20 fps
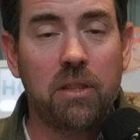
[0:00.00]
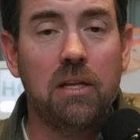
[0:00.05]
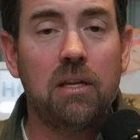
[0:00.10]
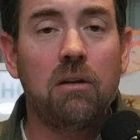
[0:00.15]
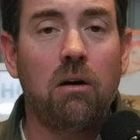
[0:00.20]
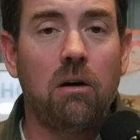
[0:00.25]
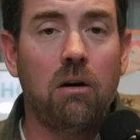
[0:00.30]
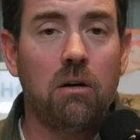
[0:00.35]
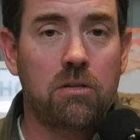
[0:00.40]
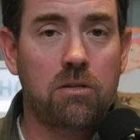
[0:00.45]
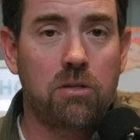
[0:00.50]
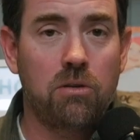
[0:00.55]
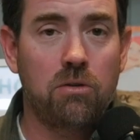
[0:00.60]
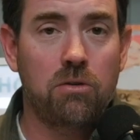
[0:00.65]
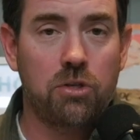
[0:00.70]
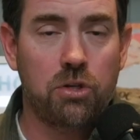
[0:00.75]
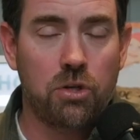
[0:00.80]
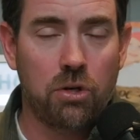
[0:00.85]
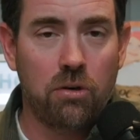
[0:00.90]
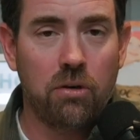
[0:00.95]
then also
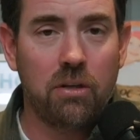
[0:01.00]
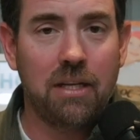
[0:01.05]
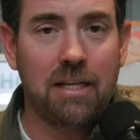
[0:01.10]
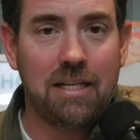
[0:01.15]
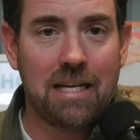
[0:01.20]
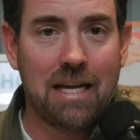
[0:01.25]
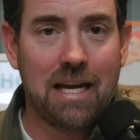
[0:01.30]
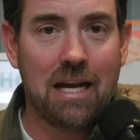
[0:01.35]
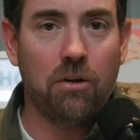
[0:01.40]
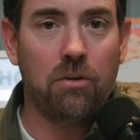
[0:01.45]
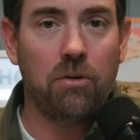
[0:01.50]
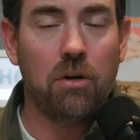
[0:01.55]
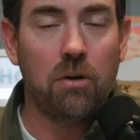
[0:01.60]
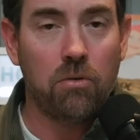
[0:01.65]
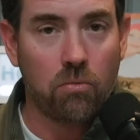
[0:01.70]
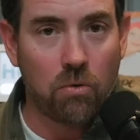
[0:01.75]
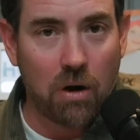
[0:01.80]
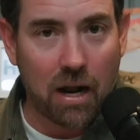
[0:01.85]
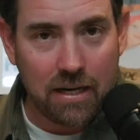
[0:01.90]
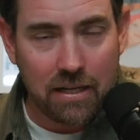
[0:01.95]
journaling down,
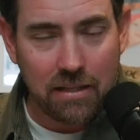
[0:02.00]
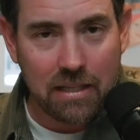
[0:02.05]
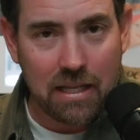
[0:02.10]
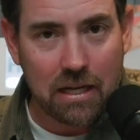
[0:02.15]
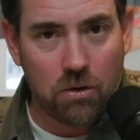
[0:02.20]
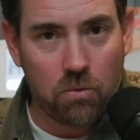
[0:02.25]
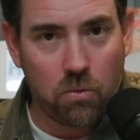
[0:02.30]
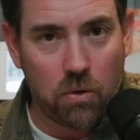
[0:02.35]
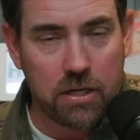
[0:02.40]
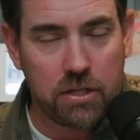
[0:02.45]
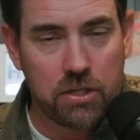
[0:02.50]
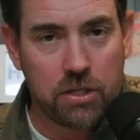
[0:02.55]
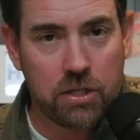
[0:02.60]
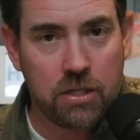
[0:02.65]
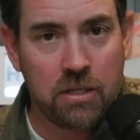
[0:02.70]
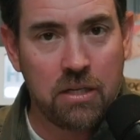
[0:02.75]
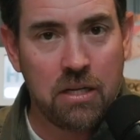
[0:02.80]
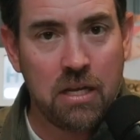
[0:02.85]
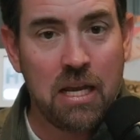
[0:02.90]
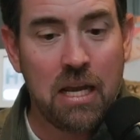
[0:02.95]
writing that
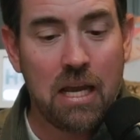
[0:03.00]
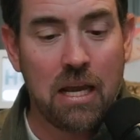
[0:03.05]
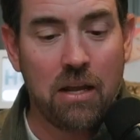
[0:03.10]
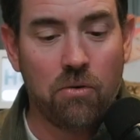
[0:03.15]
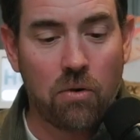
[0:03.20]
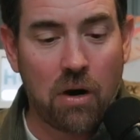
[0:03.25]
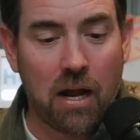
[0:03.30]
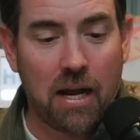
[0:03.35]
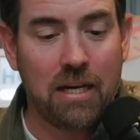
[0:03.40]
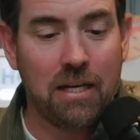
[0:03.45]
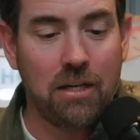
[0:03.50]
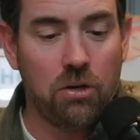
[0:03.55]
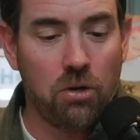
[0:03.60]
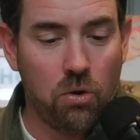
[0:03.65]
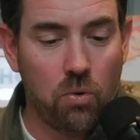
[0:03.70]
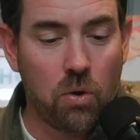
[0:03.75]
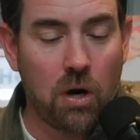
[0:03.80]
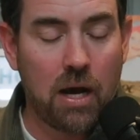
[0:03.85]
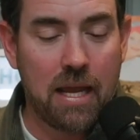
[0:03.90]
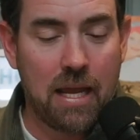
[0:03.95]
question and writing
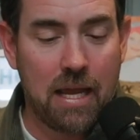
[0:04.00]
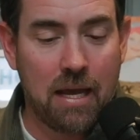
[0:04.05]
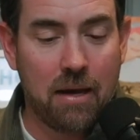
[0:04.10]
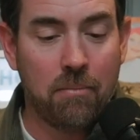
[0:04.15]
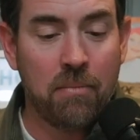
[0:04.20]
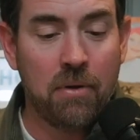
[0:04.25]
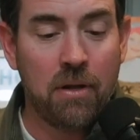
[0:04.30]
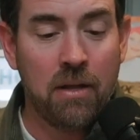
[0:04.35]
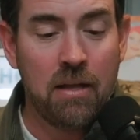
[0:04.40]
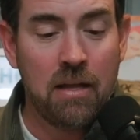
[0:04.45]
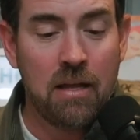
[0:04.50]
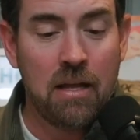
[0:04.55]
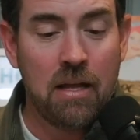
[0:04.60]
who I am.